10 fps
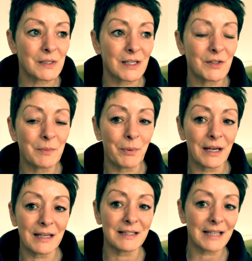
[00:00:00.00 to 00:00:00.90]
So to
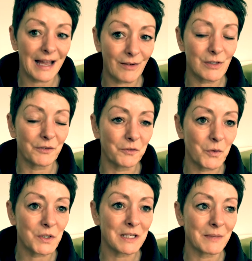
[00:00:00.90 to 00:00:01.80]
bring it down to
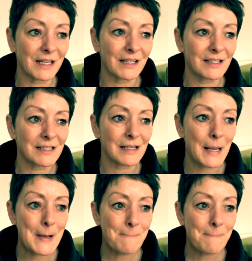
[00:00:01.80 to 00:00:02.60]
40 minutes,